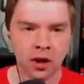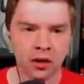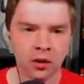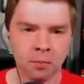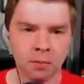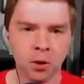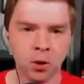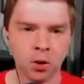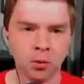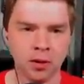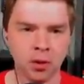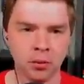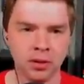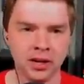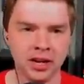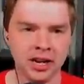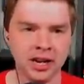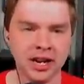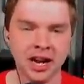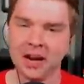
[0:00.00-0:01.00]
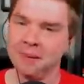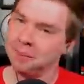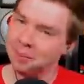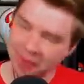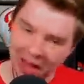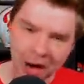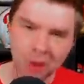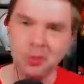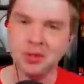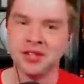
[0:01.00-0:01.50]
What other Pokemon do we need?
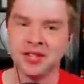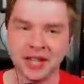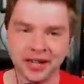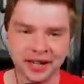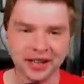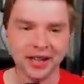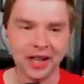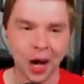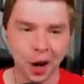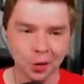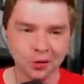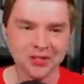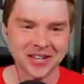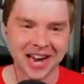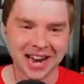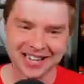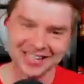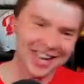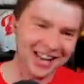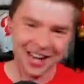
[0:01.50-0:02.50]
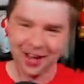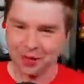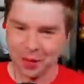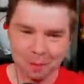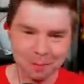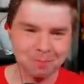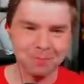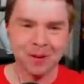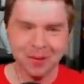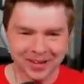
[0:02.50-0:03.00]
I was thinking Lotad. Get on
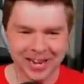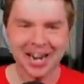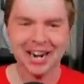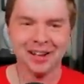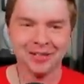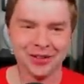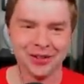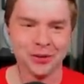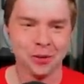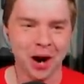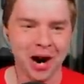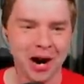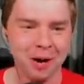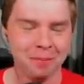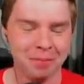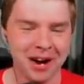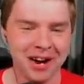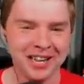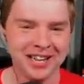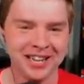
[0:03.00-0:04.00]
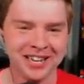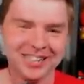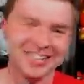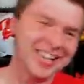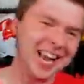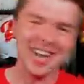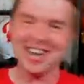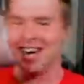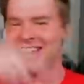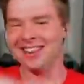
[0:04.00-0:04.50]
the get on the squad, buddy.
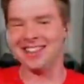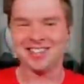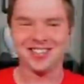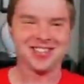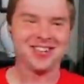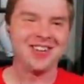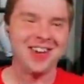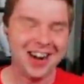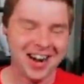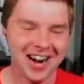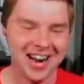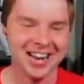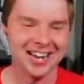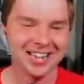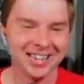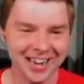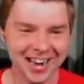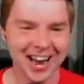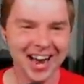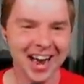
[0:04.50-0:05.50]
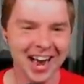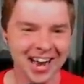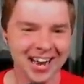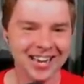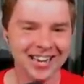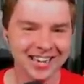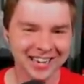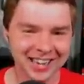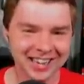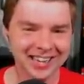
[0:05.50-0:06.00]
Get on the squad. All
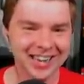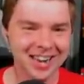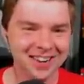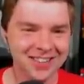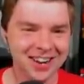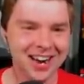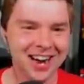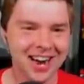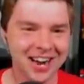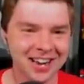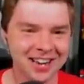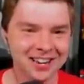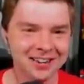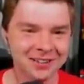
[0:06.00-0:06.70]
right, come on.